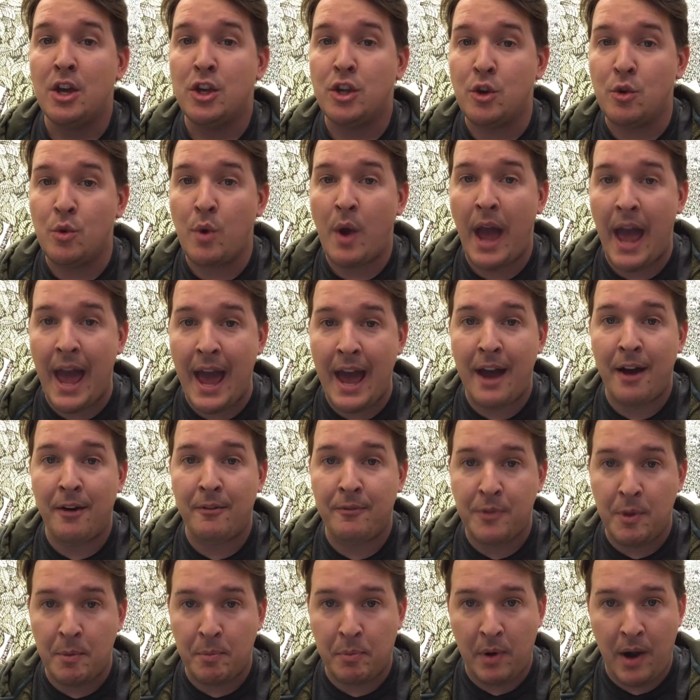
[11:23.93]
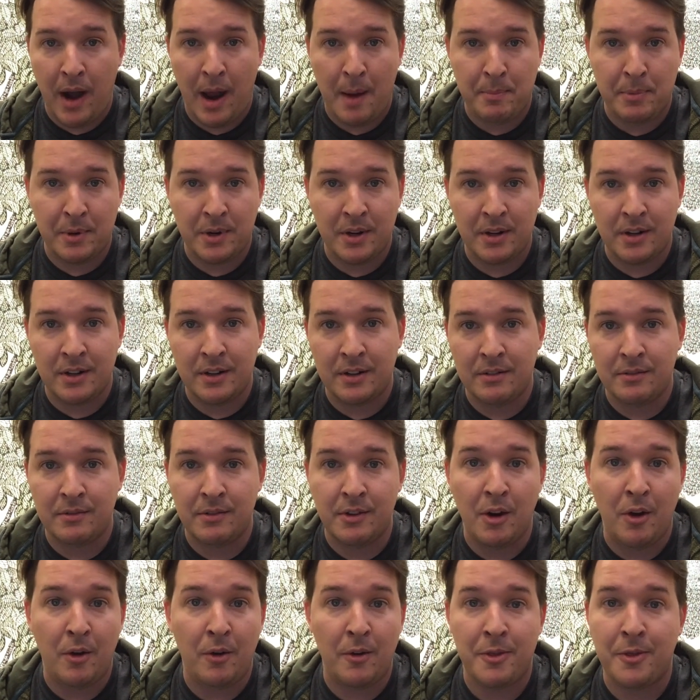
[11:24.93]
you have the proper
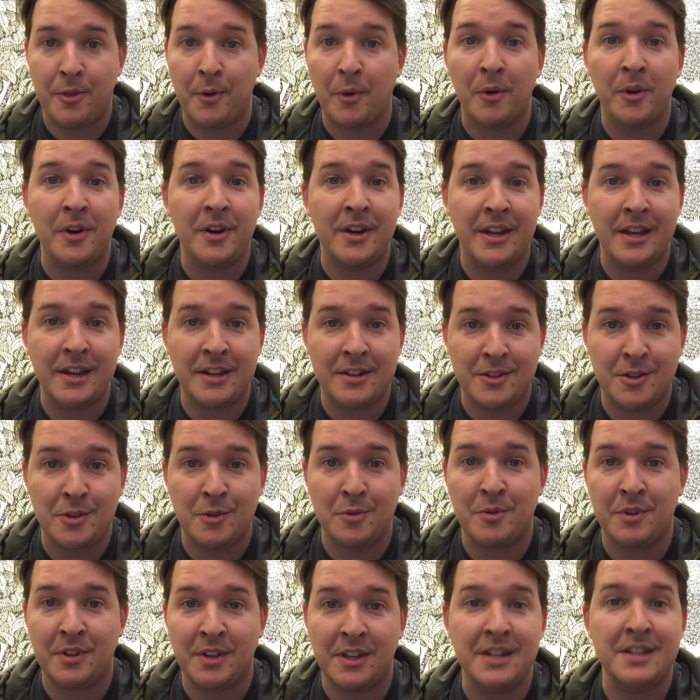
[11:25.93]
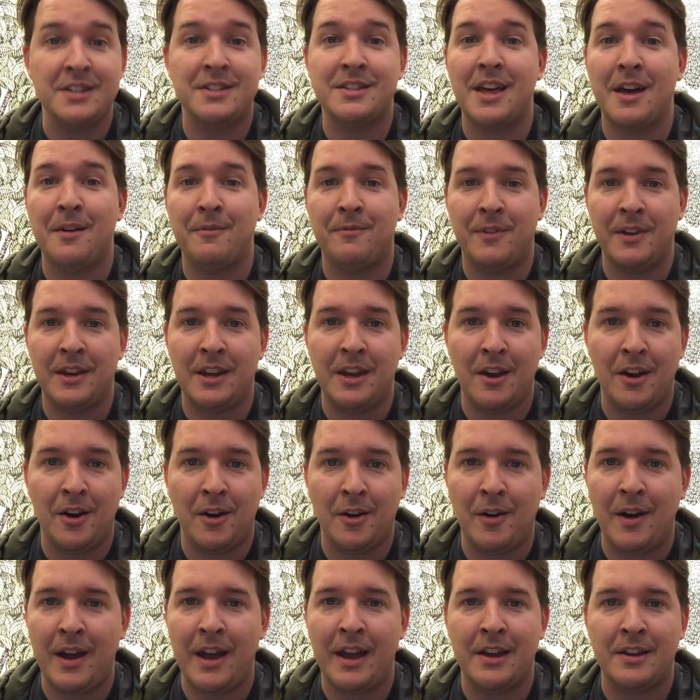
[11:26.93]
authority to release that
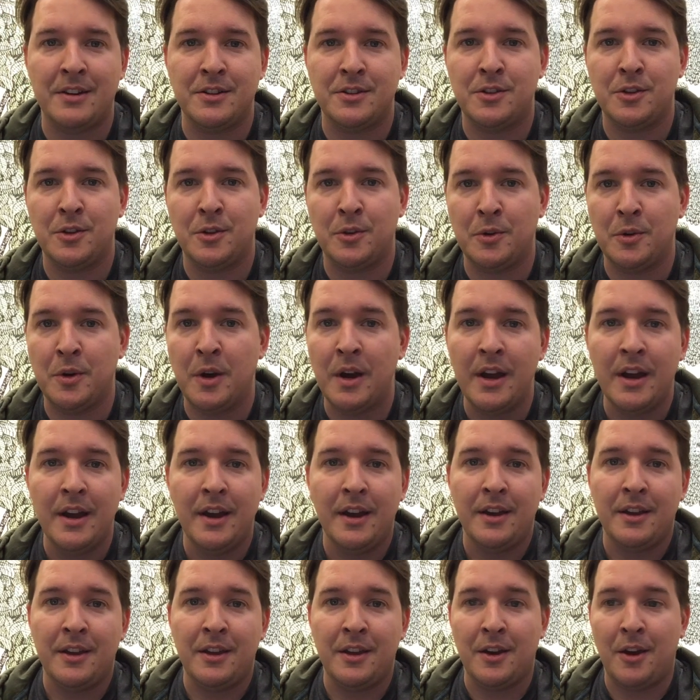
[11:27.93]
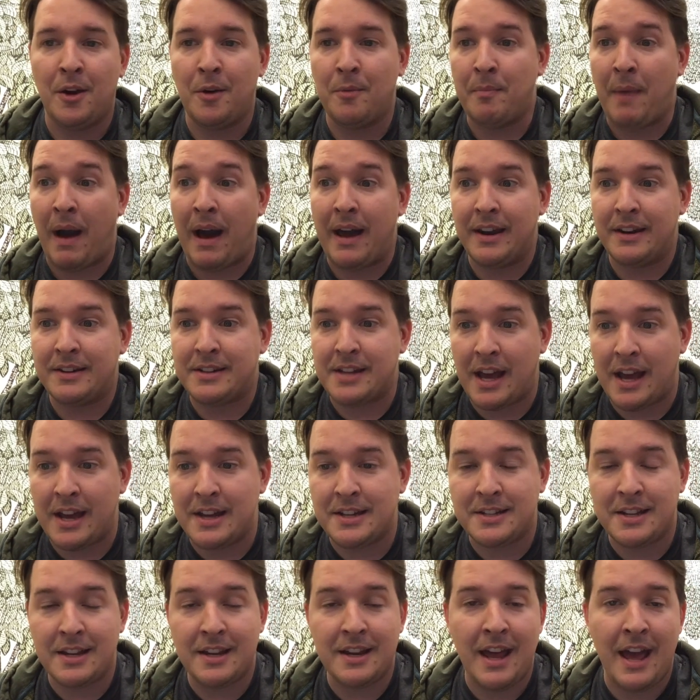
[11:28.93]
video and to
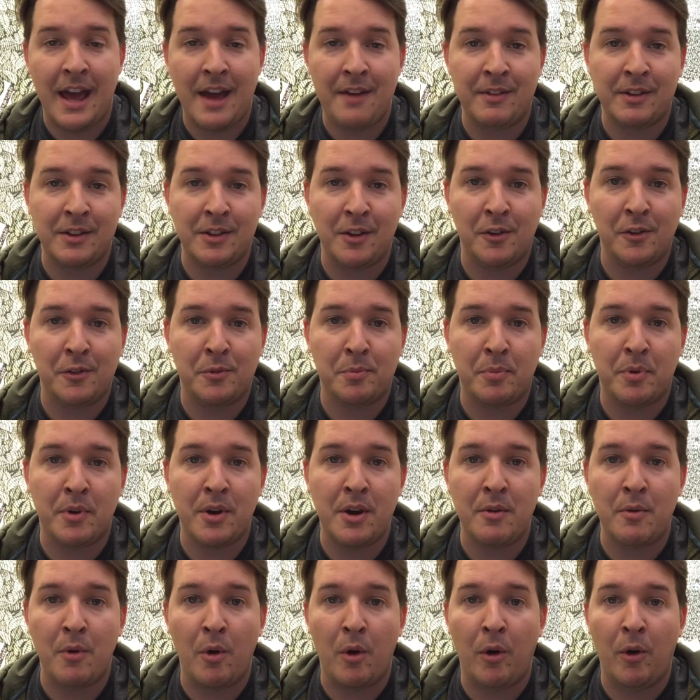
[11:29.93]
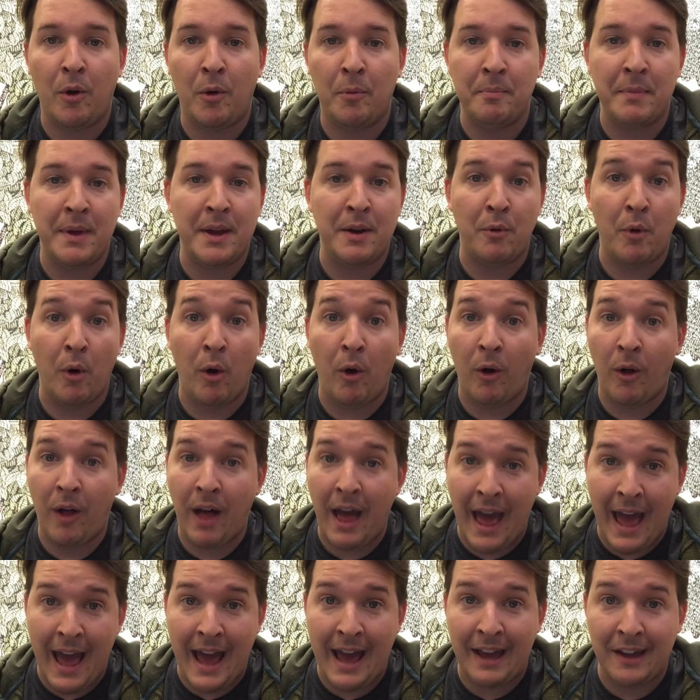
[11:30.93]
monetize it, having those pre-roll, mid-roll
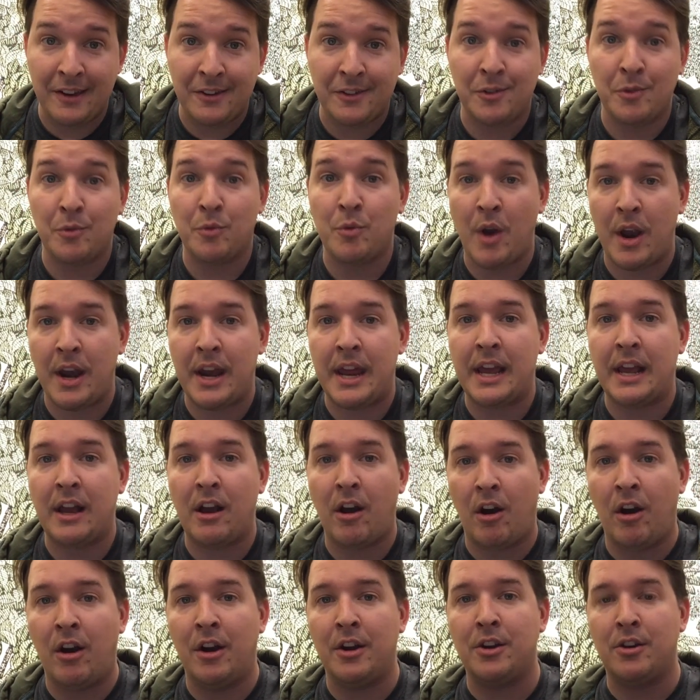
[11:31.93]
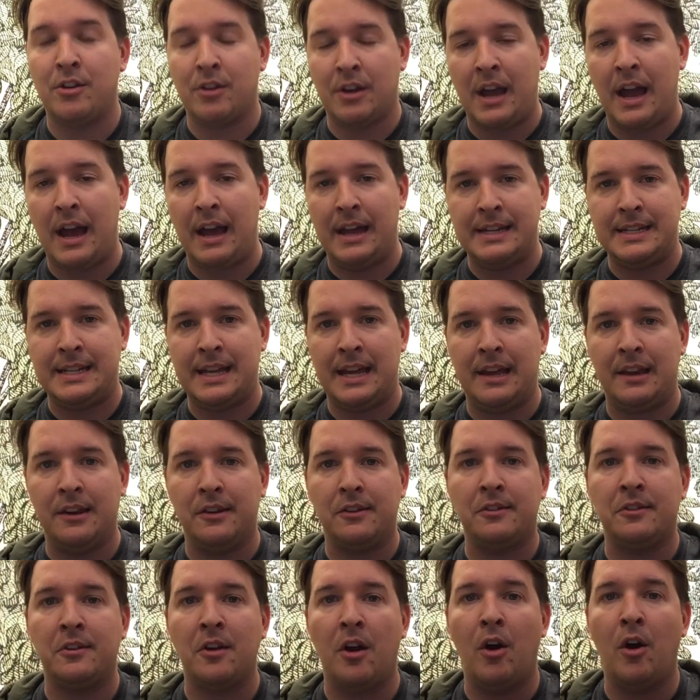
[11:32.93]
ads running on your content.
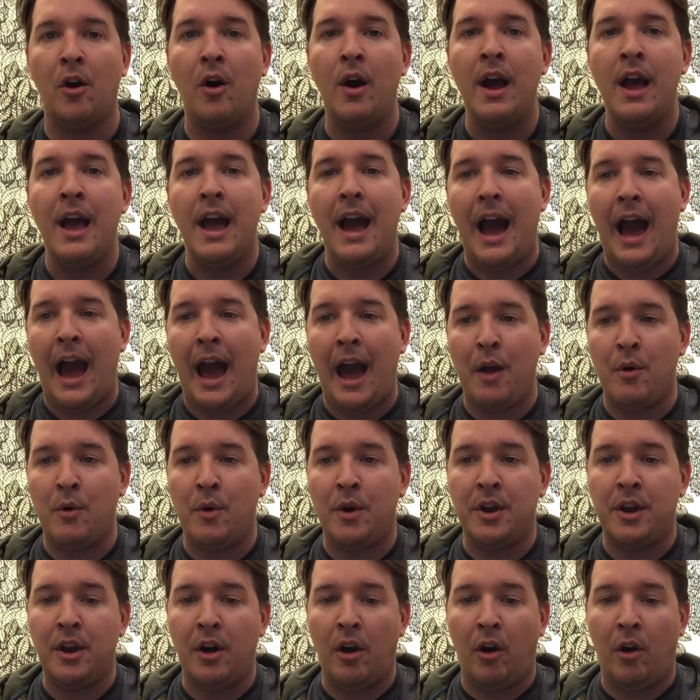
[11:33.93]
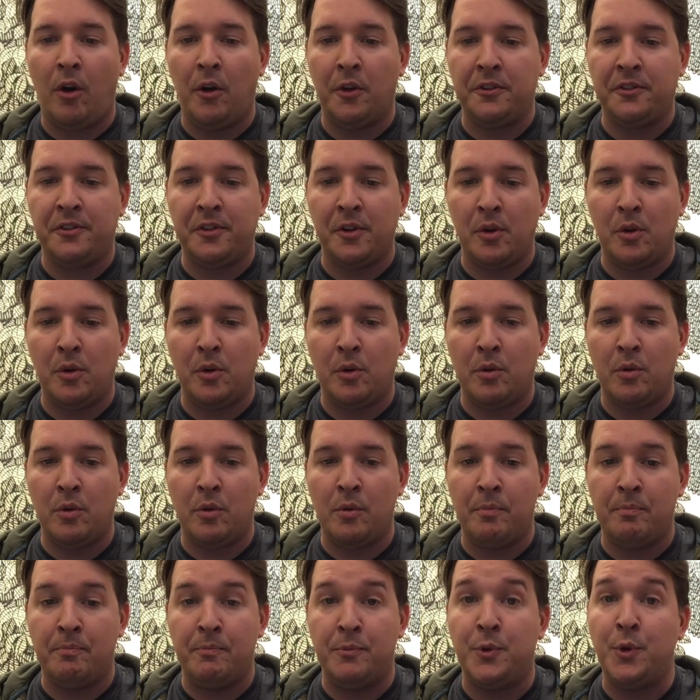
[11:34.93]
So I would also
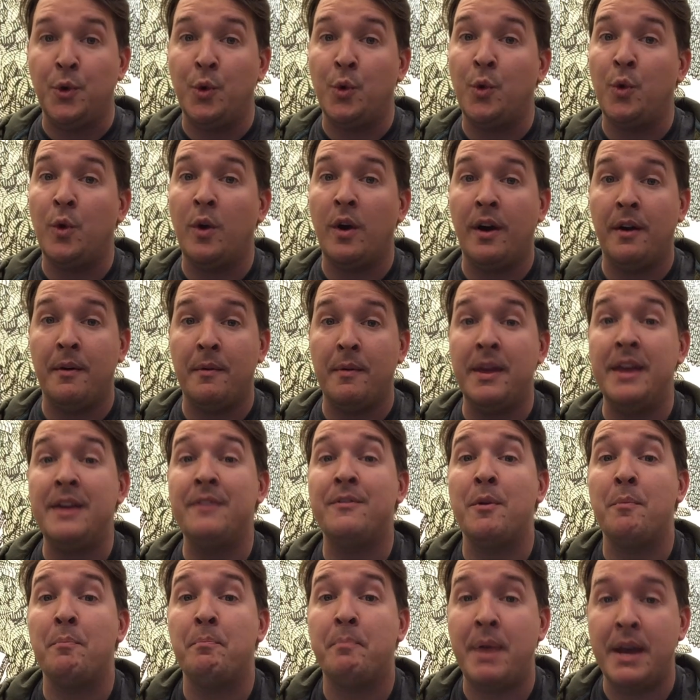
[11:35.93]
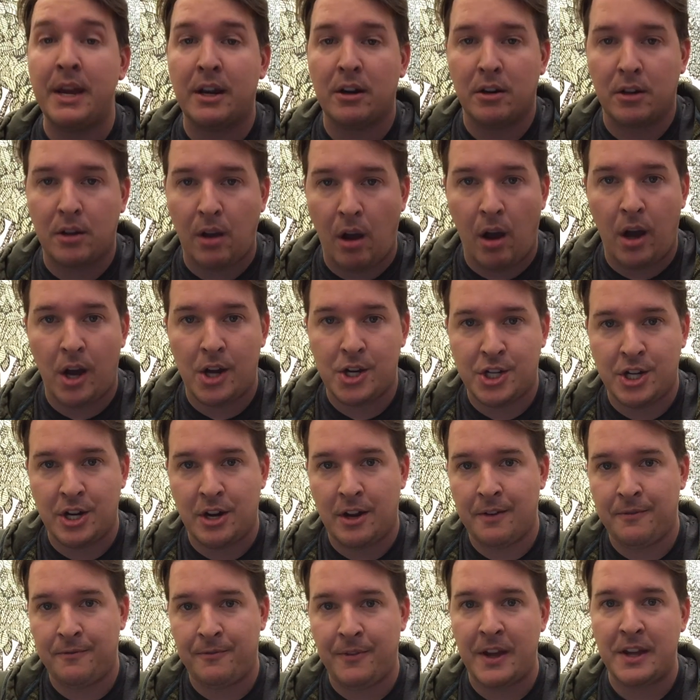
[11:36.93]
do even bigger caution
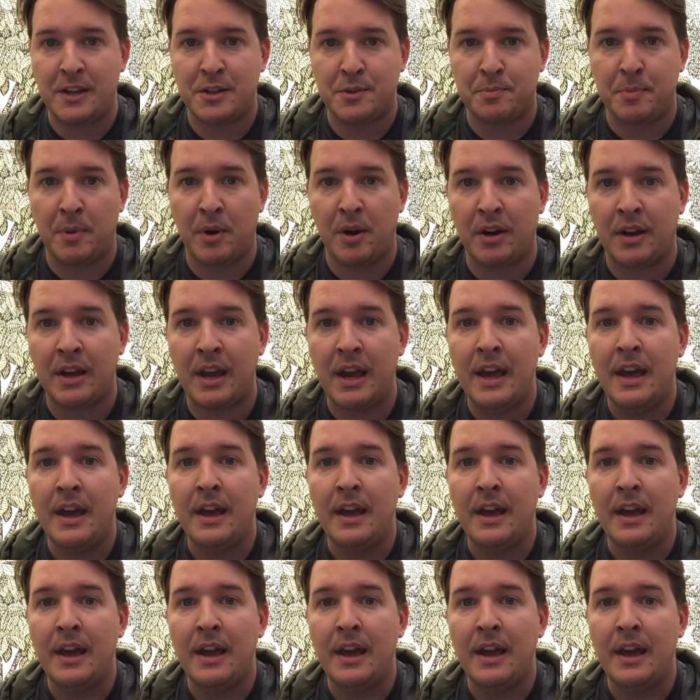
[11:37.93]
on Facebook.